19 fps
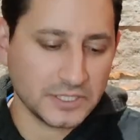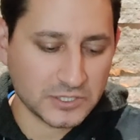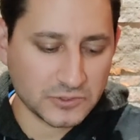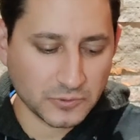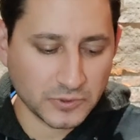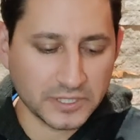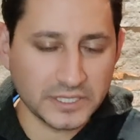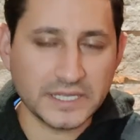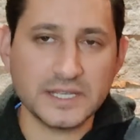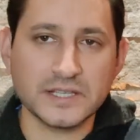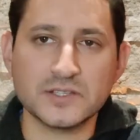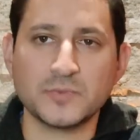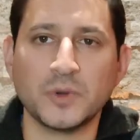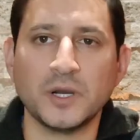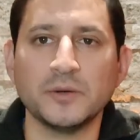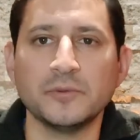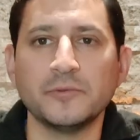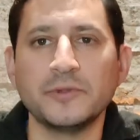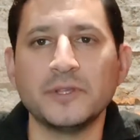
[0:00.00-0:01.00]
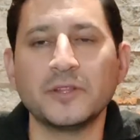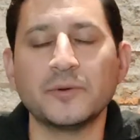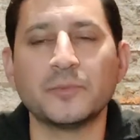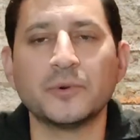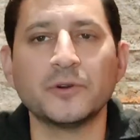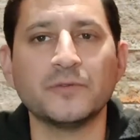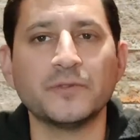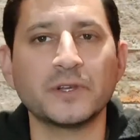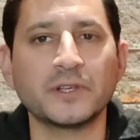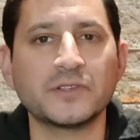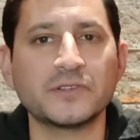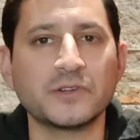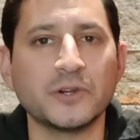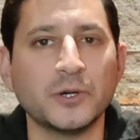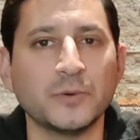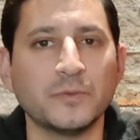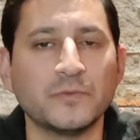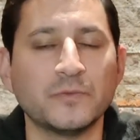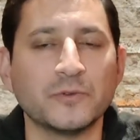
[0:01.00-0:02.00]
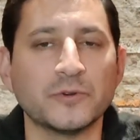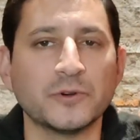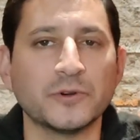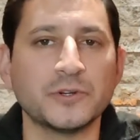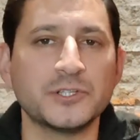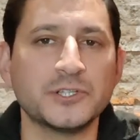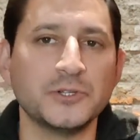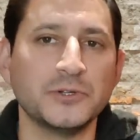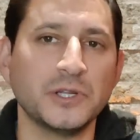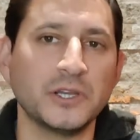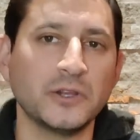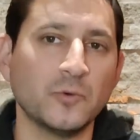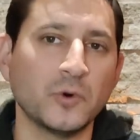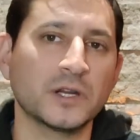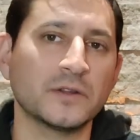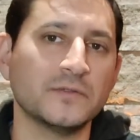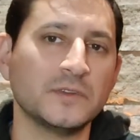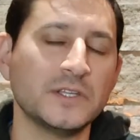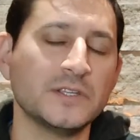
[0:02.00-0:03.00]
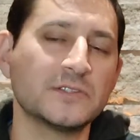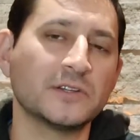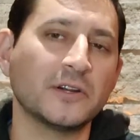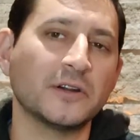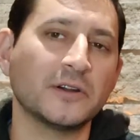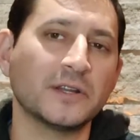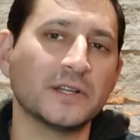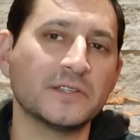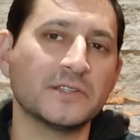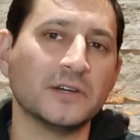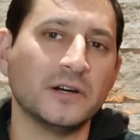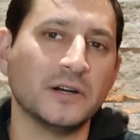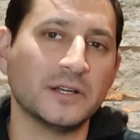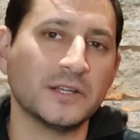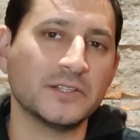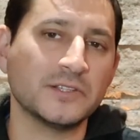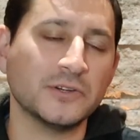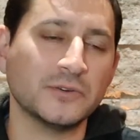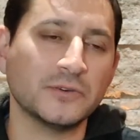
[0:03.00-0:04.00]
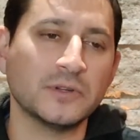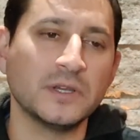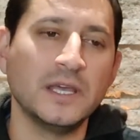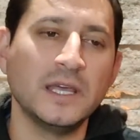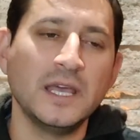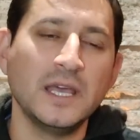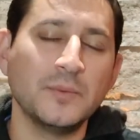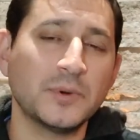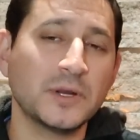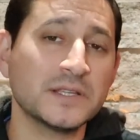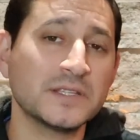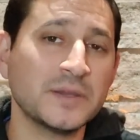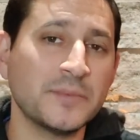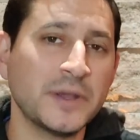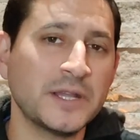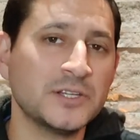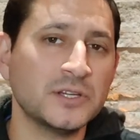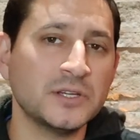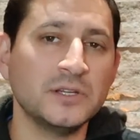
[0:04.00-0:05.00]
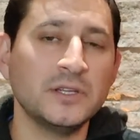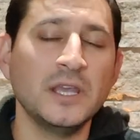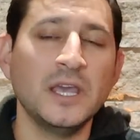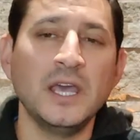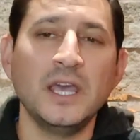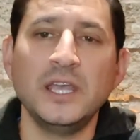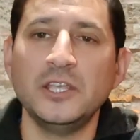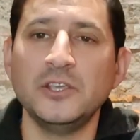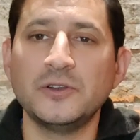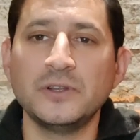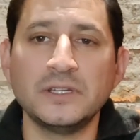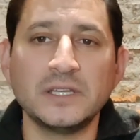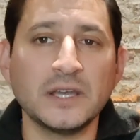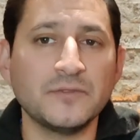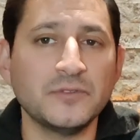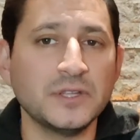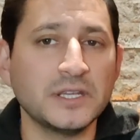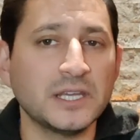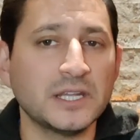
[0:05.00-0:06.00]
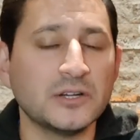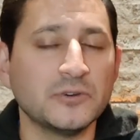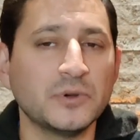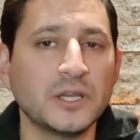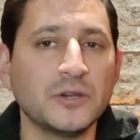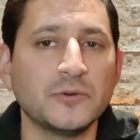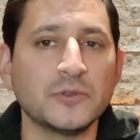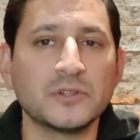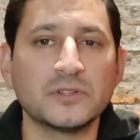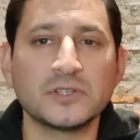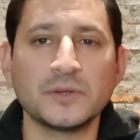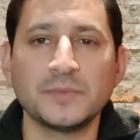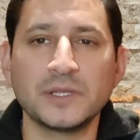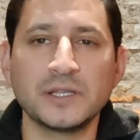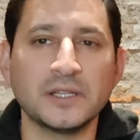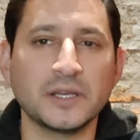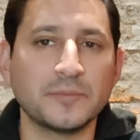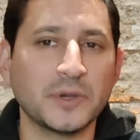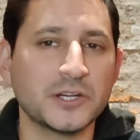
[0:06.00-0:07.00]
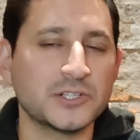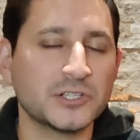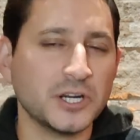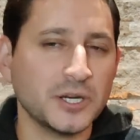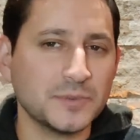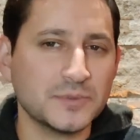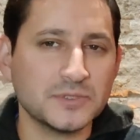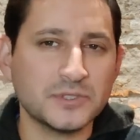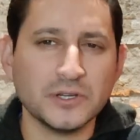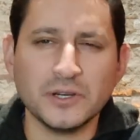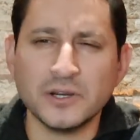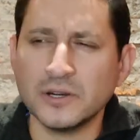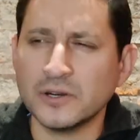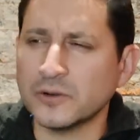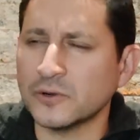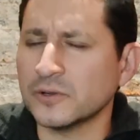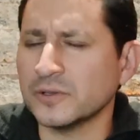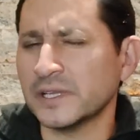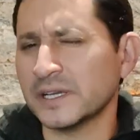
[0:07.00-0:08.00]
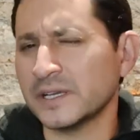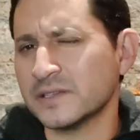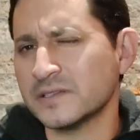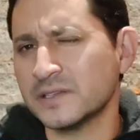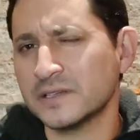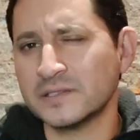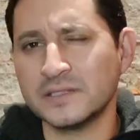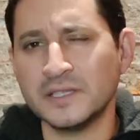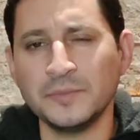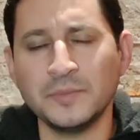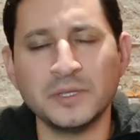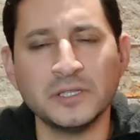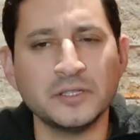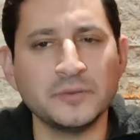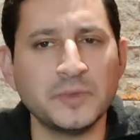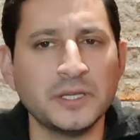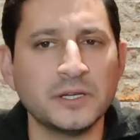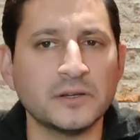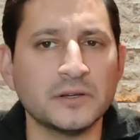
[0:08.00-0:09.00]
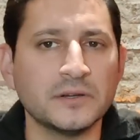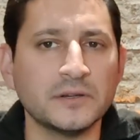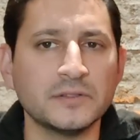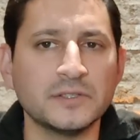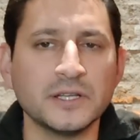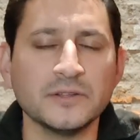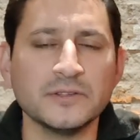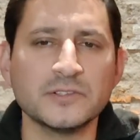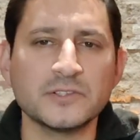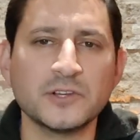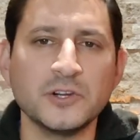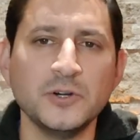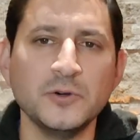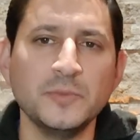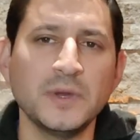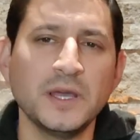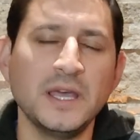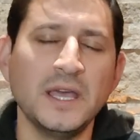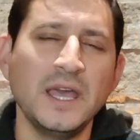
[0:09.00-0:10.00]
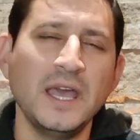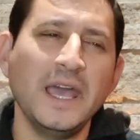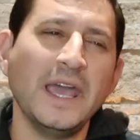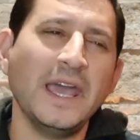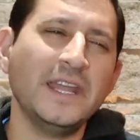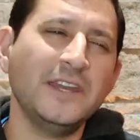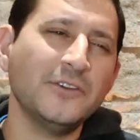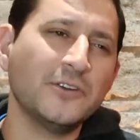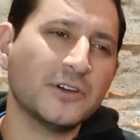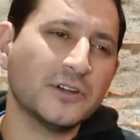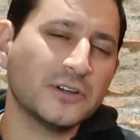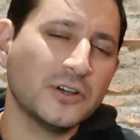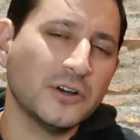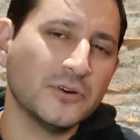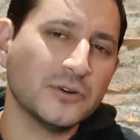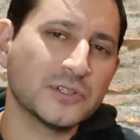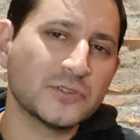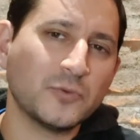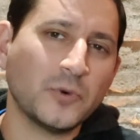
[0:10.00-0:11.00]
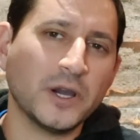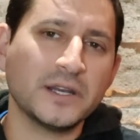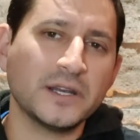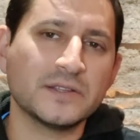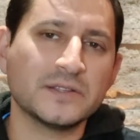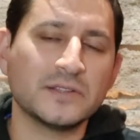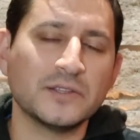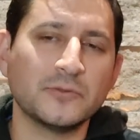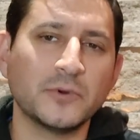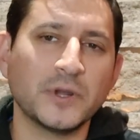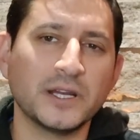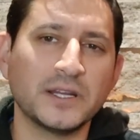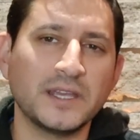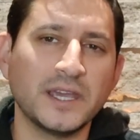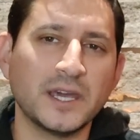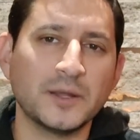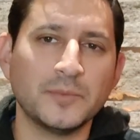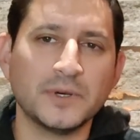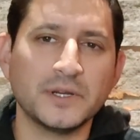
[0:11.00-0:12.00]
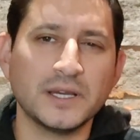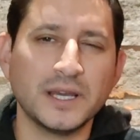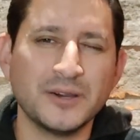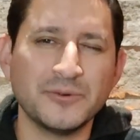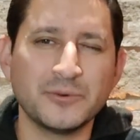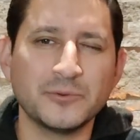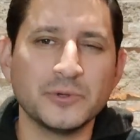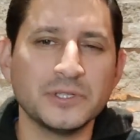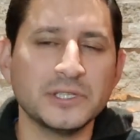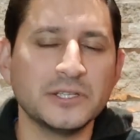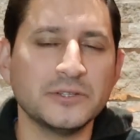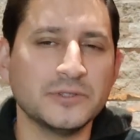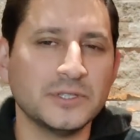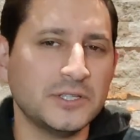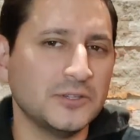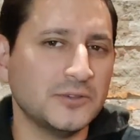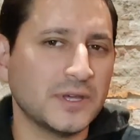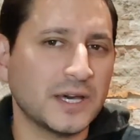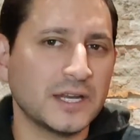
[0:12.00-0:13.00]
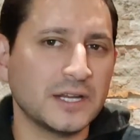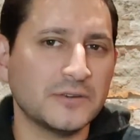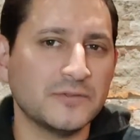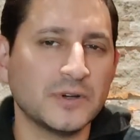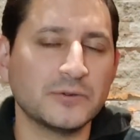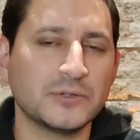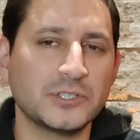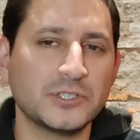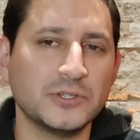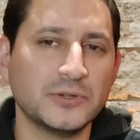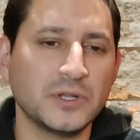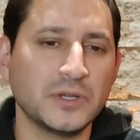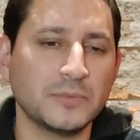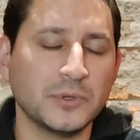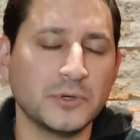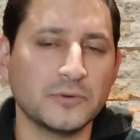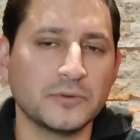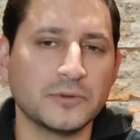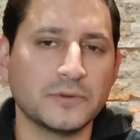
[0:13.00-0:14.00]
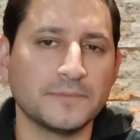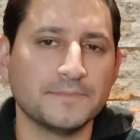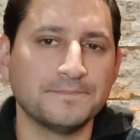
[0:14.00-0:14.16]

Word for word: This really is probably the perfect scope for shooting one of these targets on its own. But as I mentioned, you can definitely get away with something like my Sharp Star or like a 60 millimeter telescope, and you could go as wide as the Red Cat, but I would really only do that if I was shooting both.